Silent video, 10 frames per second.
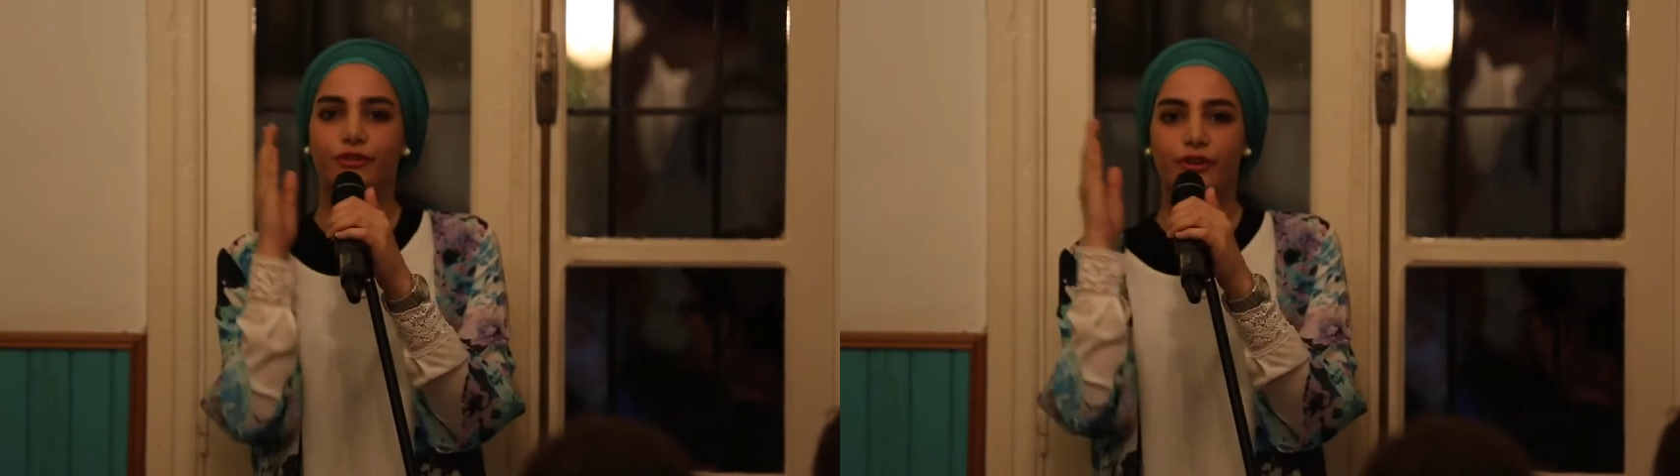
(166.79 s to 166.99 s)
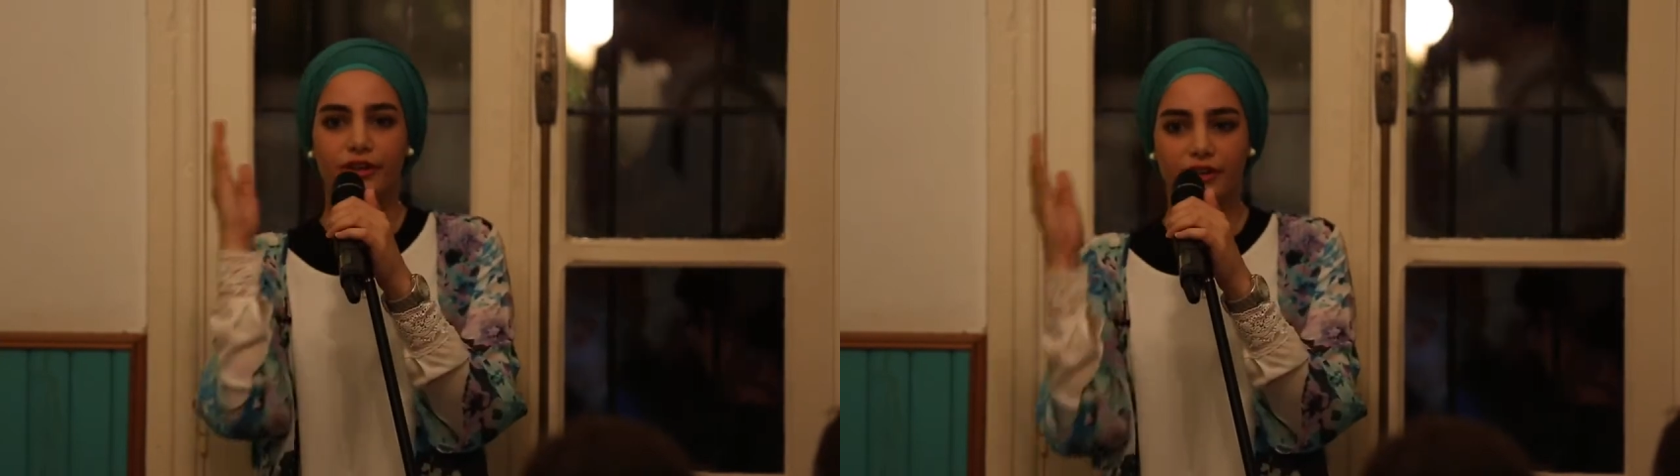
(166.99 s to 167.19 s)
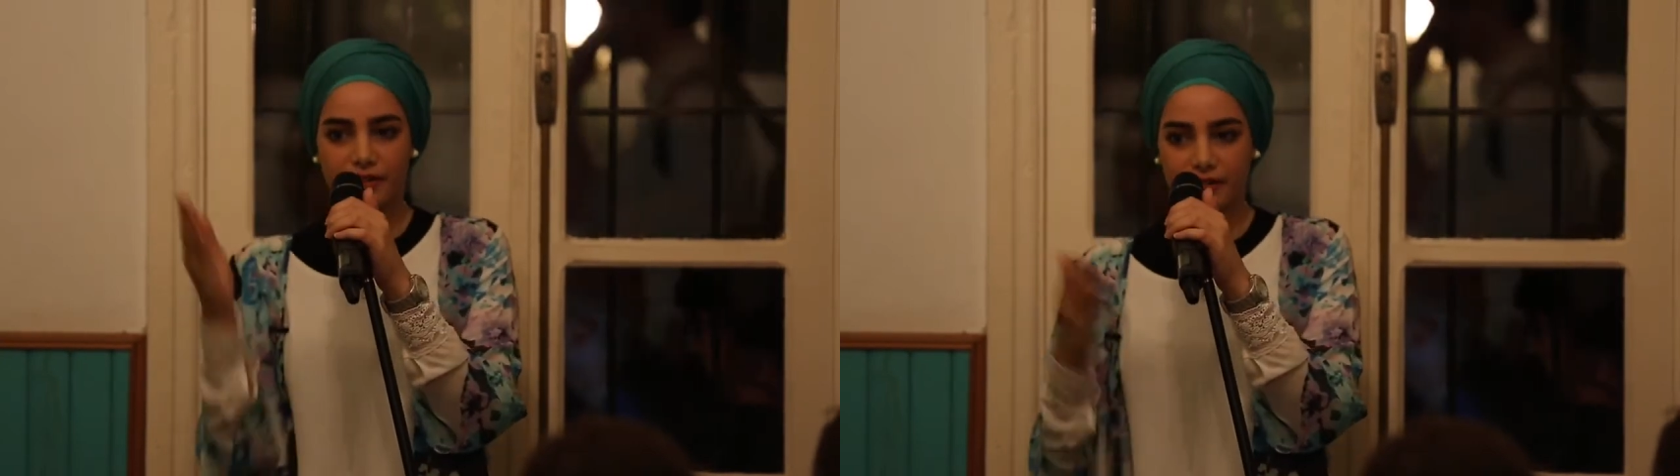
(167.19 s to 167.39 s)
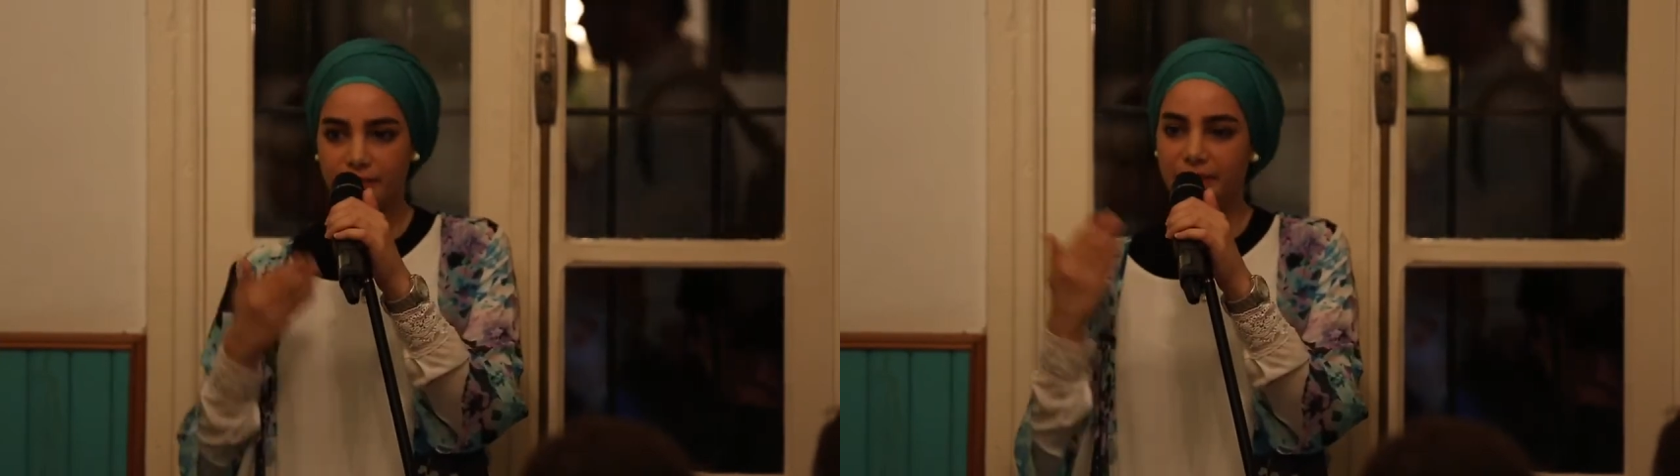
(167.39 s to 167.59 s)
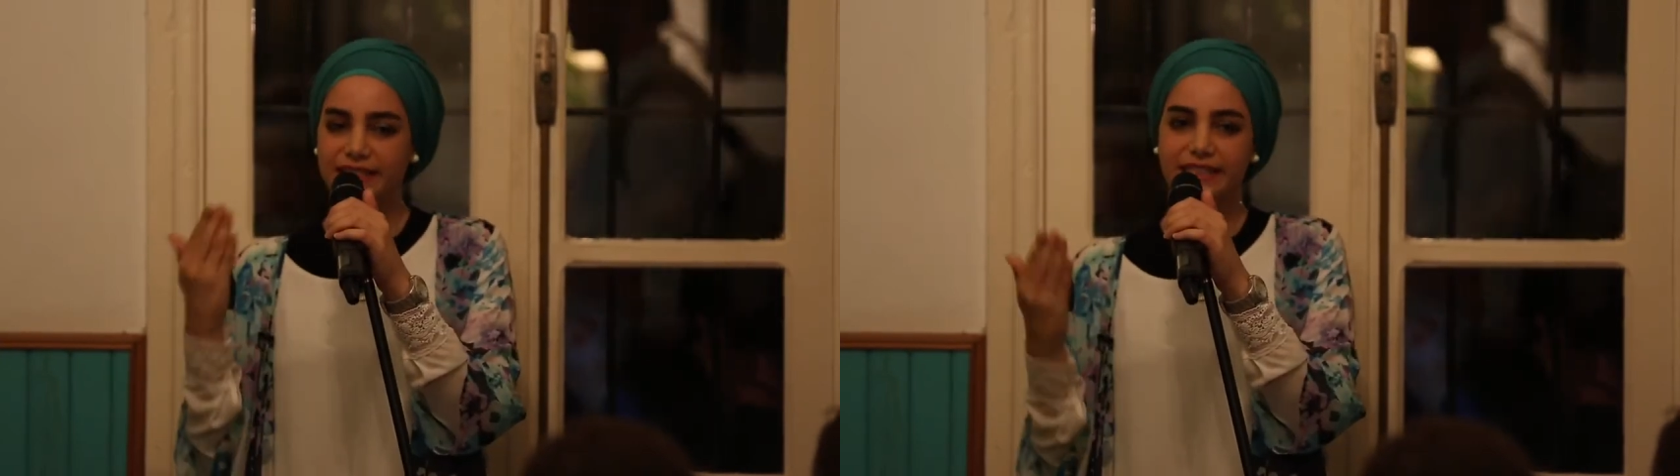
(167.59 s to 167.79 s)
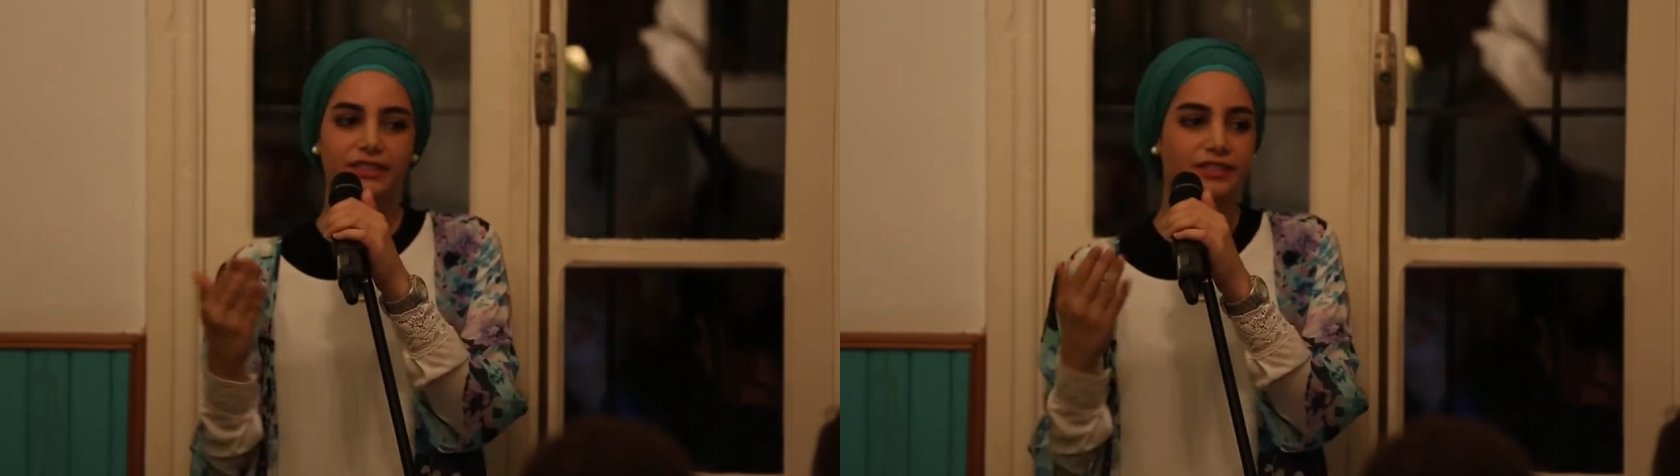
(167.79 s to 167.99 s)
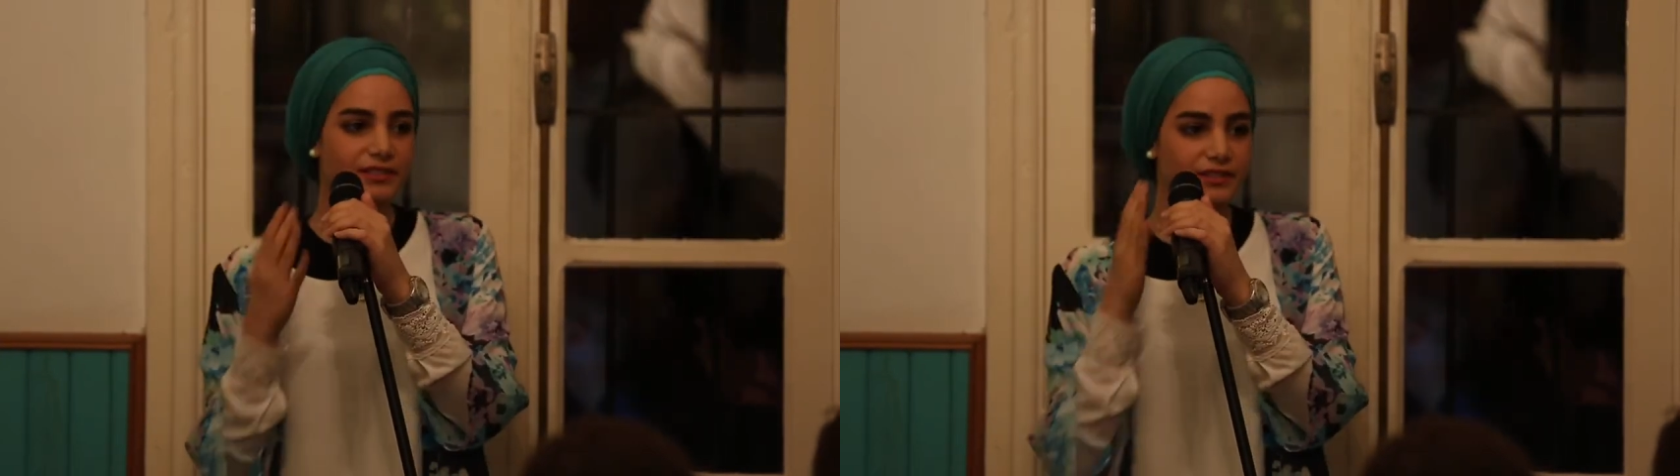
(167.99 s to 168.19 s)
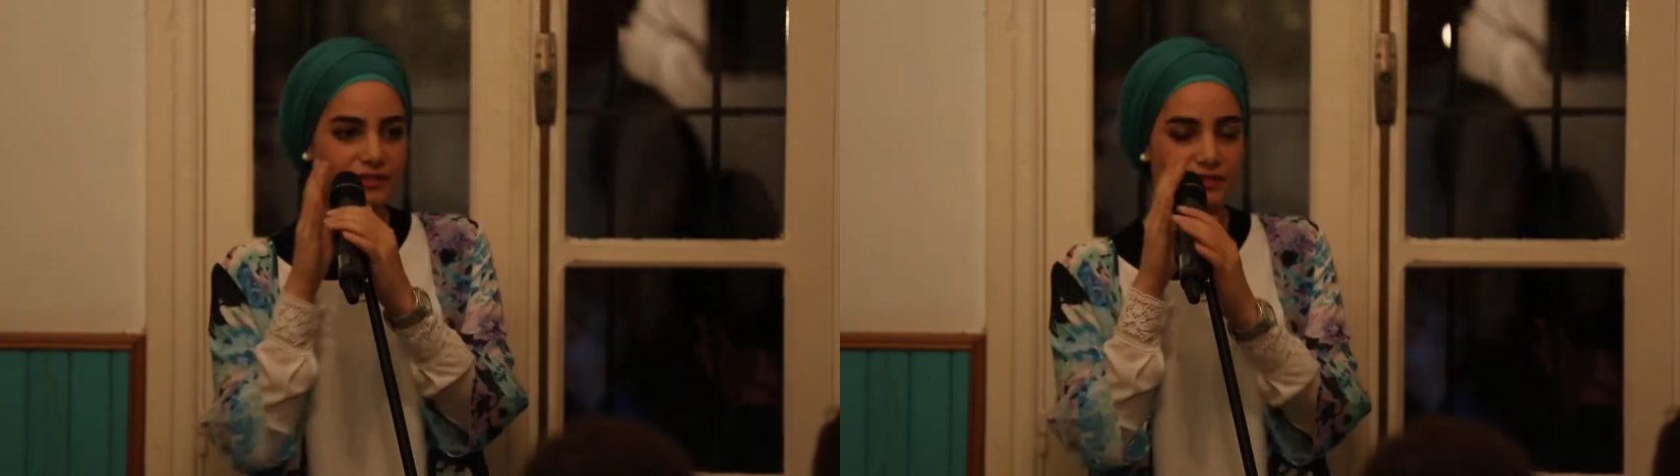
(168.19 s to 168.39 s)
for many
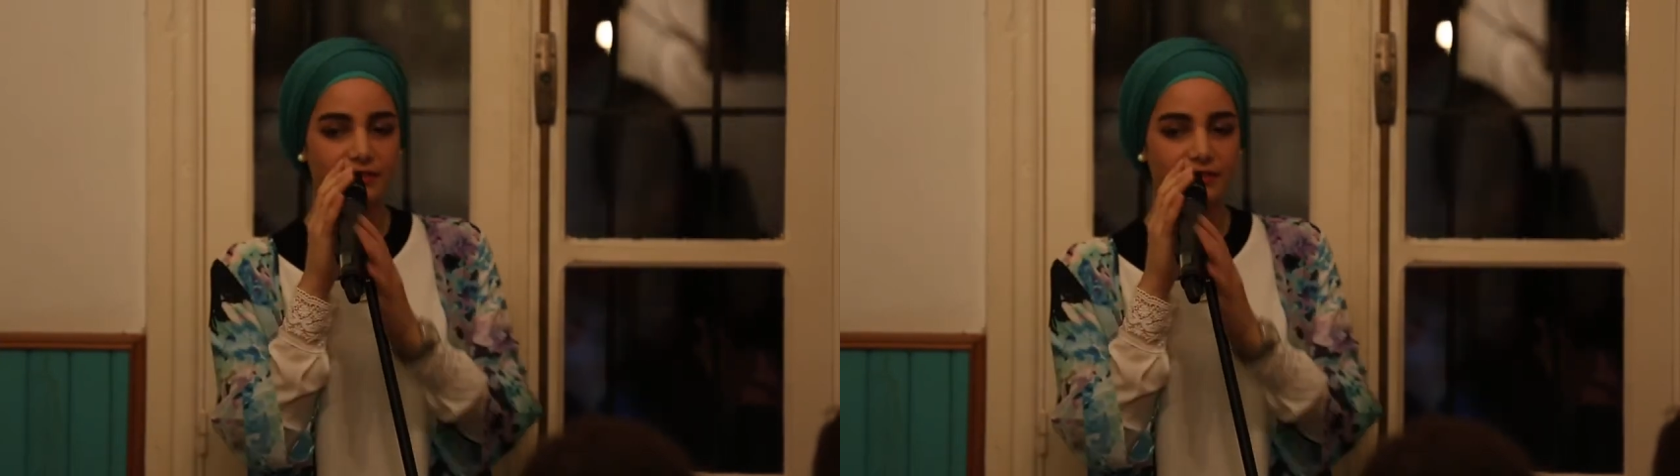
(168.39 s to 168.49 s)
years